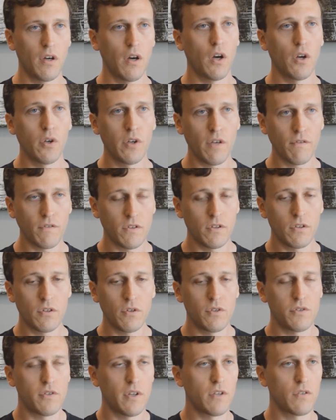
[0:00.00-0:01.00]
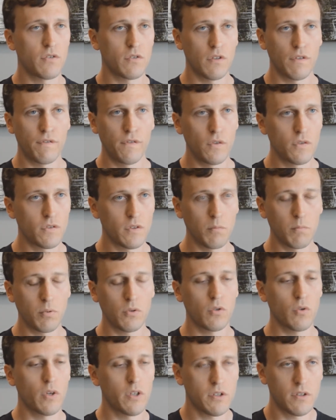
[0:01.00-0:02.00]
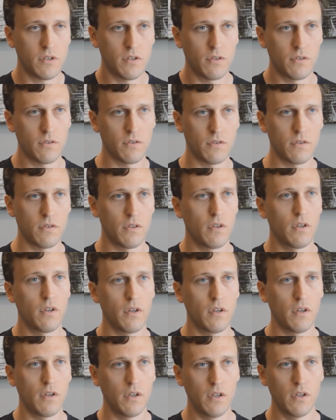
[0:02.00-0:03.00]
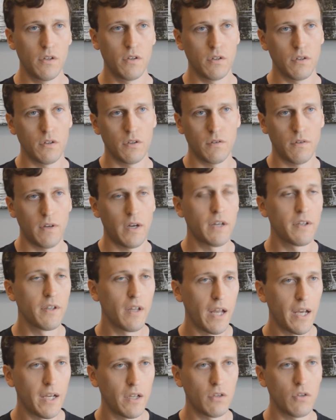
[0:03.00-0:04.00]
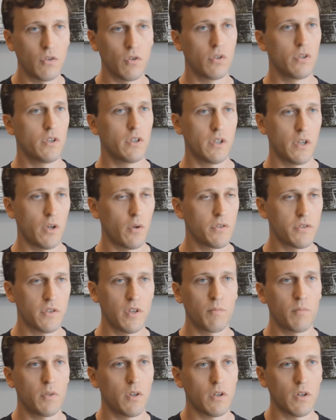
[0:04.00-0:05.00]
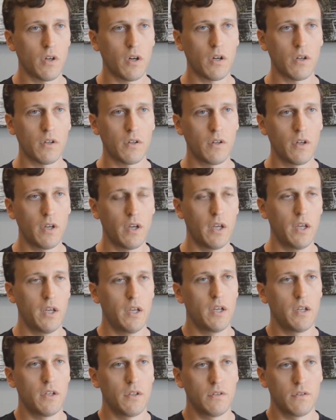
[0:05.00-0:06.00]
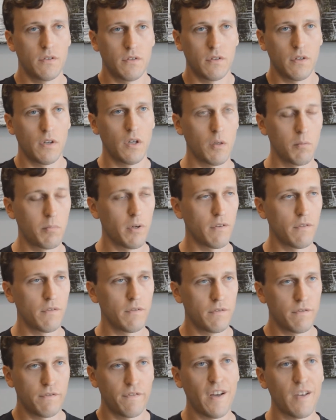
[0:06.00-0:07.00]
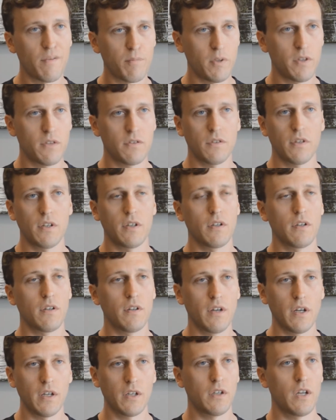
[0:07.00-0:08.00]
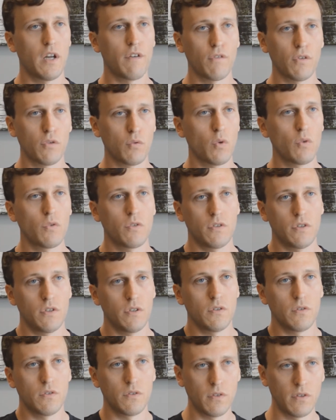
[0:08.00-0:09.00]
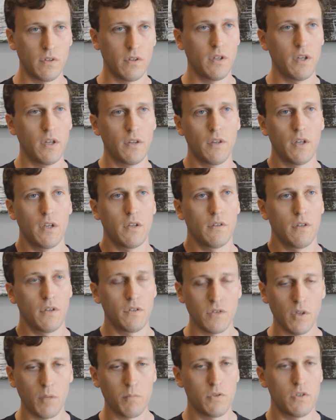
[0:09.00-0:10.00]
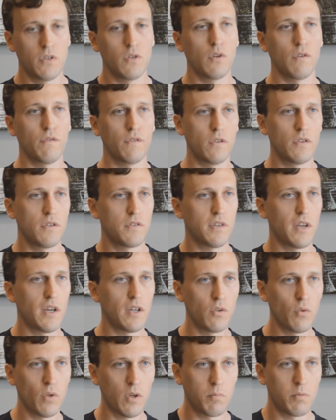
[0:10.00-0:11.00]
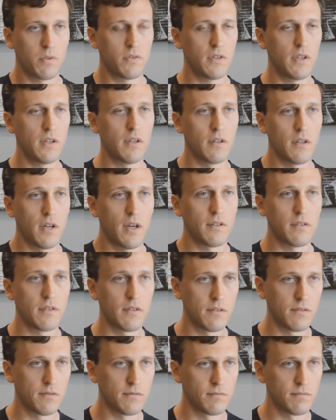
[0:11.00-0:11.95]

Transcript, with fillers: All you have to do is answer a few simple questions, either online, or you can always give me a call, and about five minutes later I can have a quote to you, and then it's up to you if you decide you want to proceed or not.